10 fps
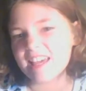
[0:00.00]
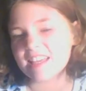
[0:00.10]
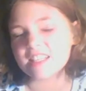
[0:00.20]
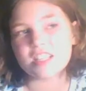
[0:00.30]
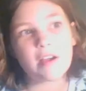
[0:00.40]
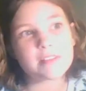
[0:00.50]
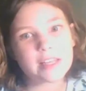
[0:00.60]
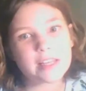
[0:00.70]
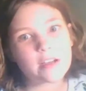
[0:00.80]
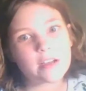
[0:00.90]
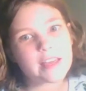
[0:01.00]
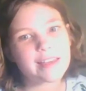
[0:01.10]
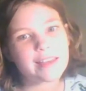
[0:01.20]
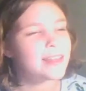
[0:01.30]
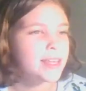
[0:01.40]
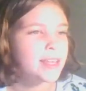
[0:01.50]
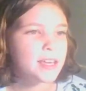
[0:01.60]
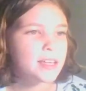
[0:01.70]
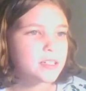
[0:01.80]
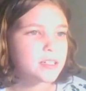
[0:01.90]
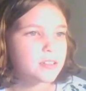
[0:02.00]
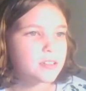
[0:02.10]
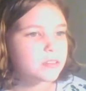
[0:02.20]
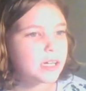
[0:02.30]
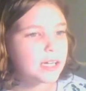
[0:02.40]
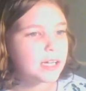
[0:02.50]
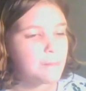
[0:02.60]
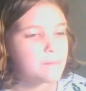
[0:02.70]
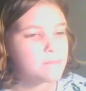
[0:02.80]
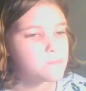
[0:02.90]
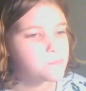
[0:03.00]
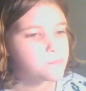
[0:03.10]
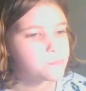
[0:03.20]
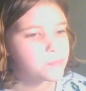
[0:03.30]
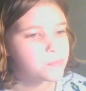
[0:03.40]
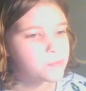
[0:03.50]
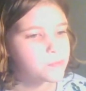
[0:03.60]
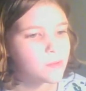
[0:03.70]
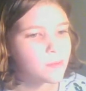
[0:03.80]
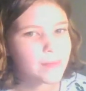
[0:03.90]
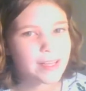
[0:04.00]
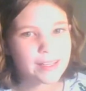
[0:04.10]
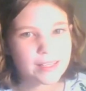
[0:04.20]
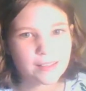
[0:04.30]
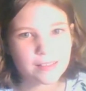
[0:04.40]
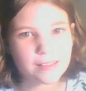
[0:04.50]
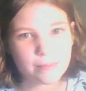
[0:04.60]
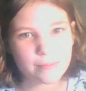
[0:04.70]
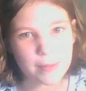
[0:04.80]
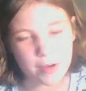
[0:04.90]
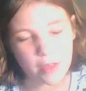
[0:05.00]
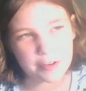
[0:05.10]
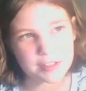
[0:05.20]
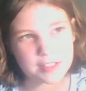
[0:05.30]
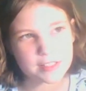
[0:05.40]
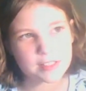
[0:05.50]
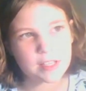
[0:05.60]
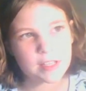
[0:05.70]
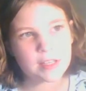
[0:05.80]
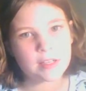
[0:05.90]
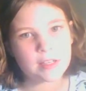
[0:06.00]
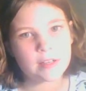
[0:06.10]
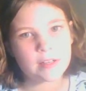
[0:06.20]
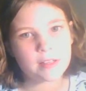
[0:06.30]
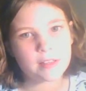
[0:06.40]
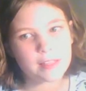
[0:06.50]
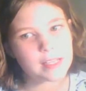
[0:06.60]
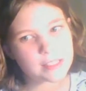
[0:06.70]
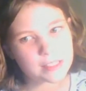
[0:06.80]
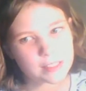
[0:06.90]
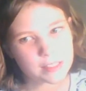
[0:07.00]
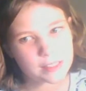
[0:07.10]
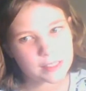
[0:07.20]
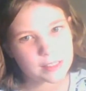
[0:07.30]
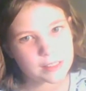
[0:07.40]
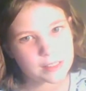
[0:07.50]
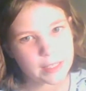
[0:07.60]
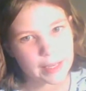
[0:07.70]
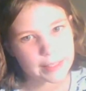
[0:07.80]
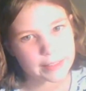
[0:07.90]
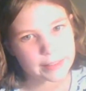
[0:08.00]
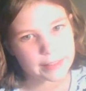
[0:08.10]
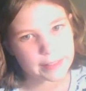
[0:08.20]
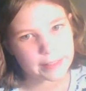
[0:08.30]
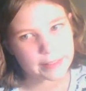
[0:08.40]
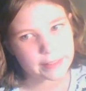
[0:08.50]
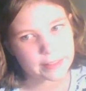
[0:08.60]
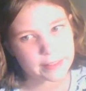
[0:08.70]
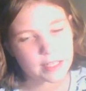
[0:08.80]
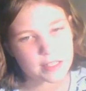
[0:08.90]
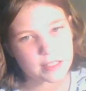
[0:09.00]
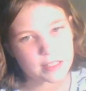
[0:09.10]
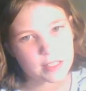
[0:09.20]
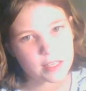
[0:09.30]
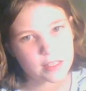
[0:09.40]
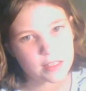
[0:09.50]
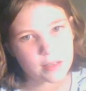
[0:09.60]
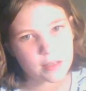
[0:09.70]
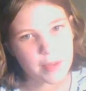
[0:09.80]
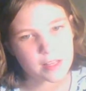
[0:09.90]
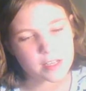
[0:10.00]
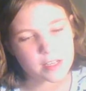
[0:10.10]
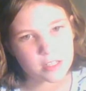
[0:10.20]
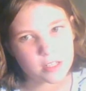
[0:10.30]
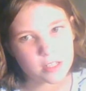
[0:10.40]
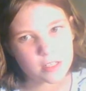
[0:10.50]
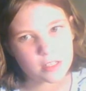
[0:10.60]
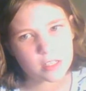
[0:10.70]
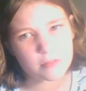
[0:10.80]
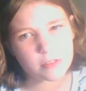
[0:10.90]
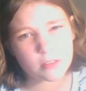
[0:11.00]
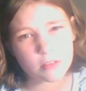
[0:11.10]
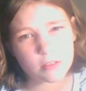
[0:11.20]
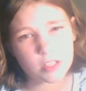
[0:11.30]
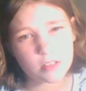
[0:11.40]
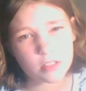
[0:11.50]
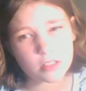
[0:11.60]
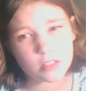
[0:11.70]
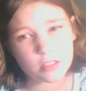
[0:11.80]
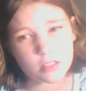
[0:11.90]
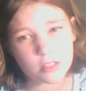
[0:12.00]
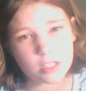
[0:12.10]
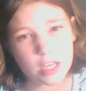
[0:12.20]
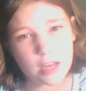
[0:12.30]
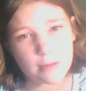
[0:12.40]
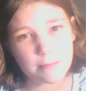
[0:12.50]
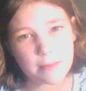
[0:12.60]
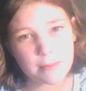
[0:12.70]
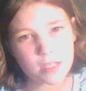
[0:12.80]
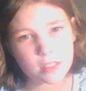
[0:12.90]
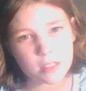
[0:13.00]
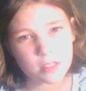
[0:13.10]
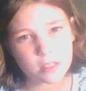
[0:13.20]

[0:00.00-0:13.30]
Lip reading: So I was like, okay. So my brother's lizard died. Yes, he had a pet lizard. She was so cute. She had babies.